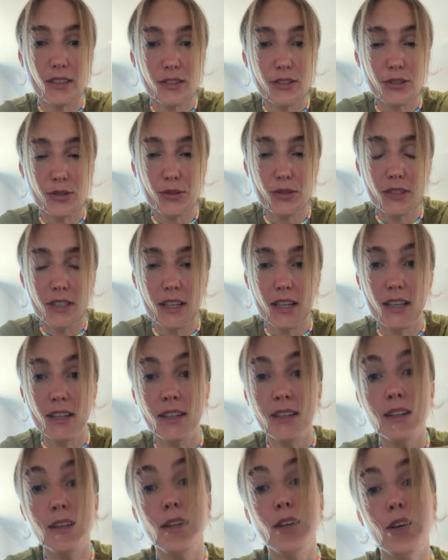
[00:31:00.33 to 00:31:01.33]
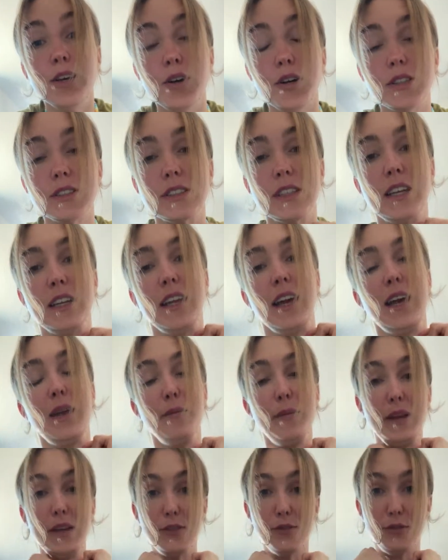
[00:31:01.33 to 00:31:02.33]
tuned in. Oscar and I
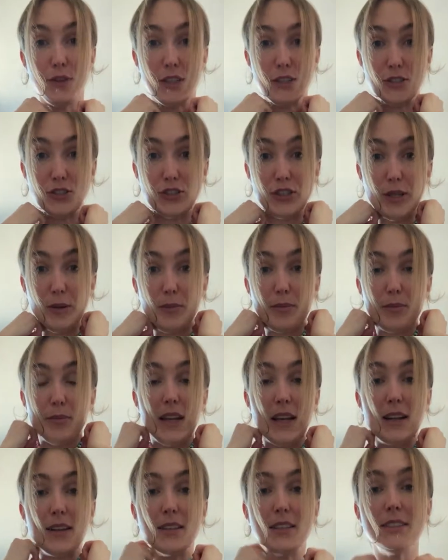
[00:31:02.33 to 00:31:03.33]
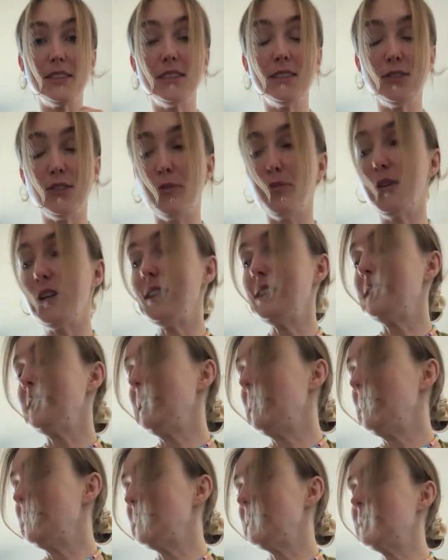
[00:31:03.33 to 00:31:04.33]
made friendship necklaces or
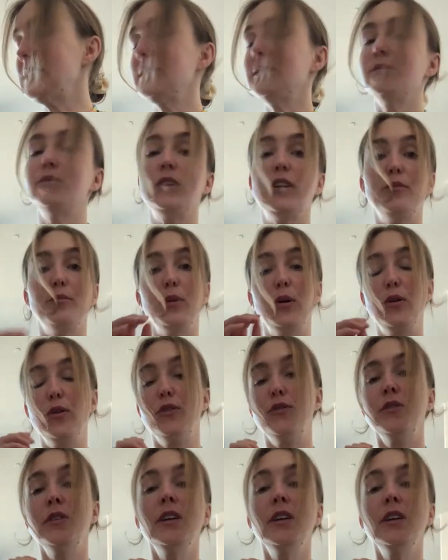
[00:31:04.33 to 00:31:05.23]
bracelets. We have both.